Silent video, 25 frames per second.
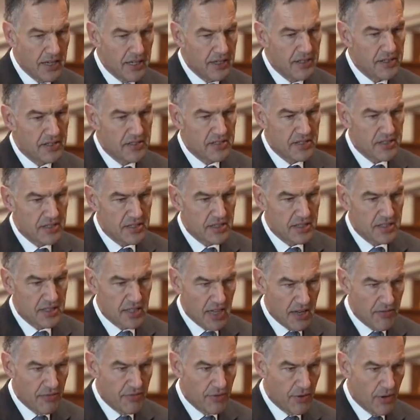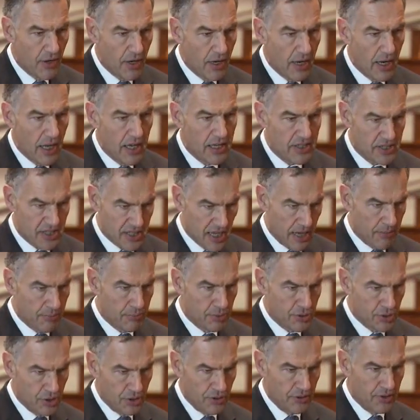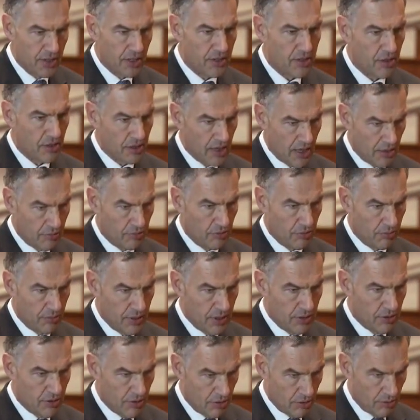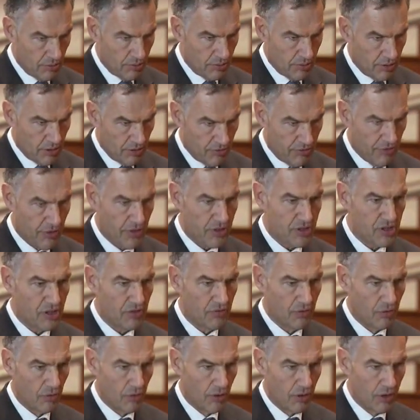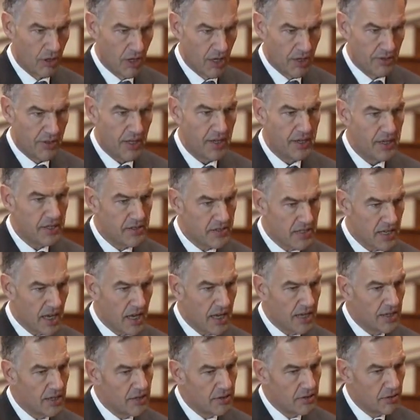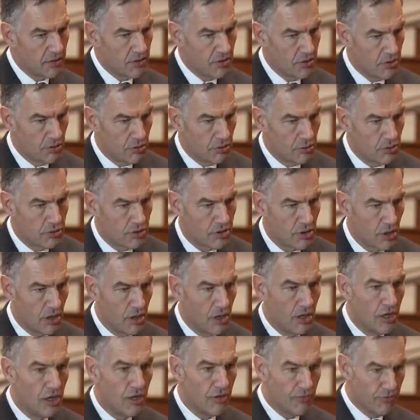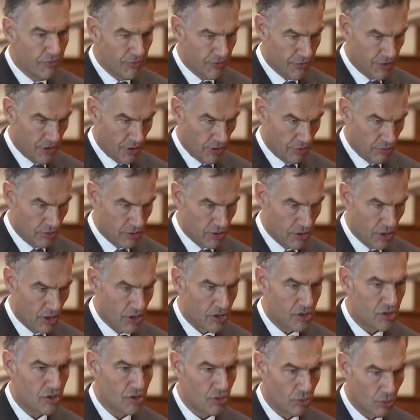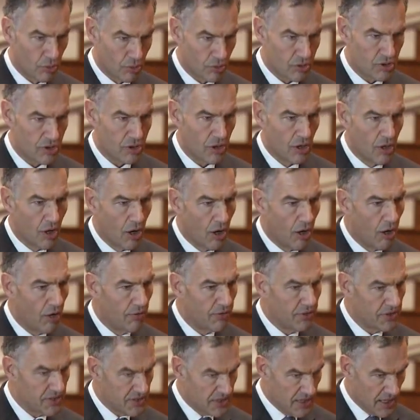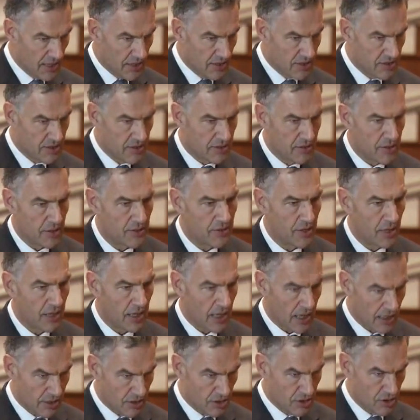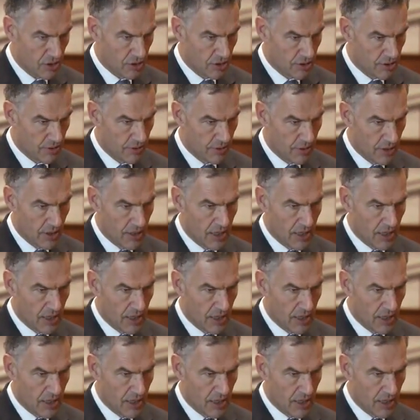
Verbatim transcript: did several assumptions that turned out to be true. First of all, they decided to use lymph nodes, as source of the cells that they cultured.